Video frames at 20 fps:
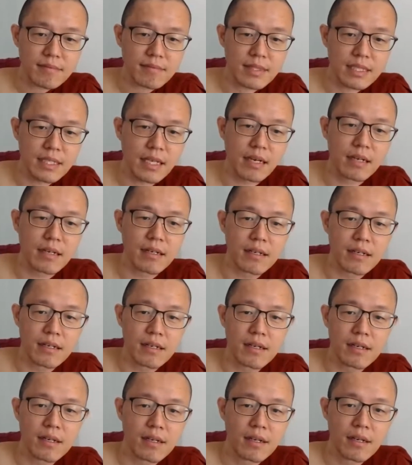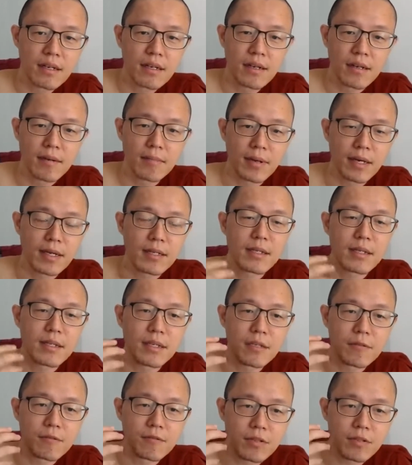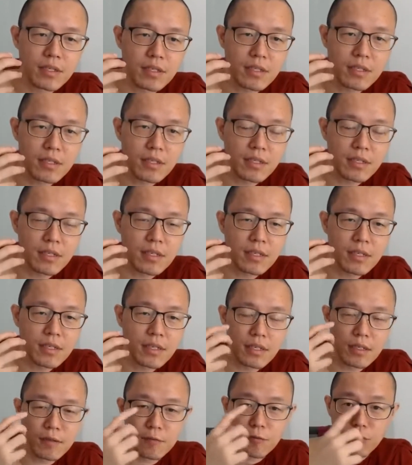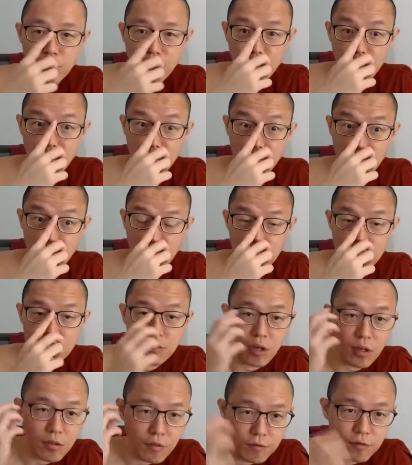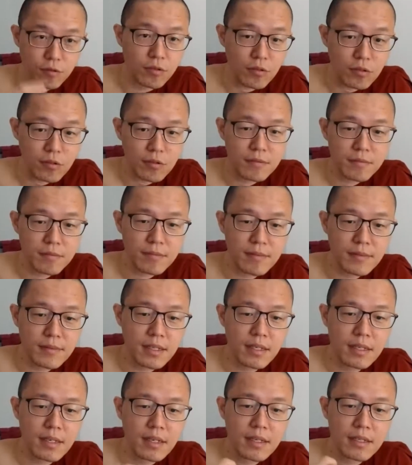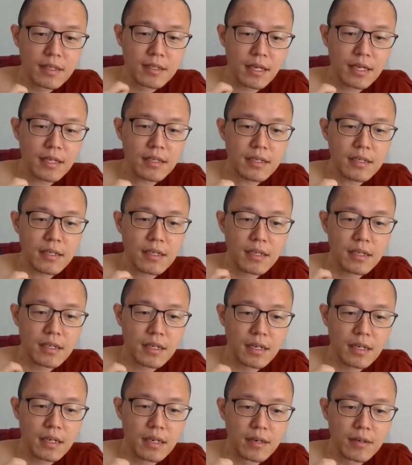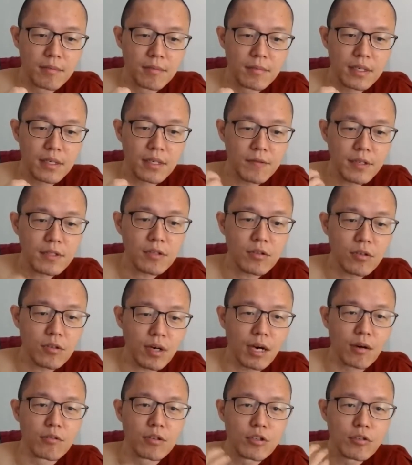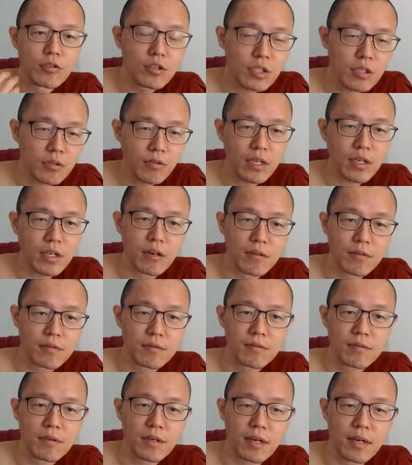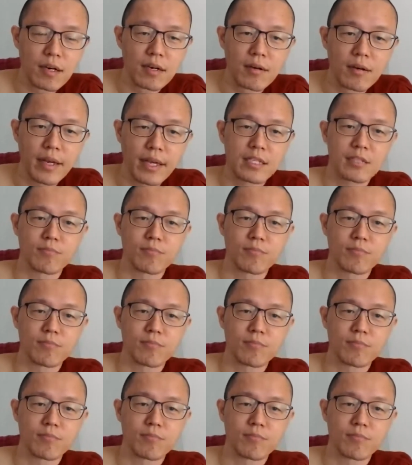Yeah. But if we are thoughtful, then even though our usual way of our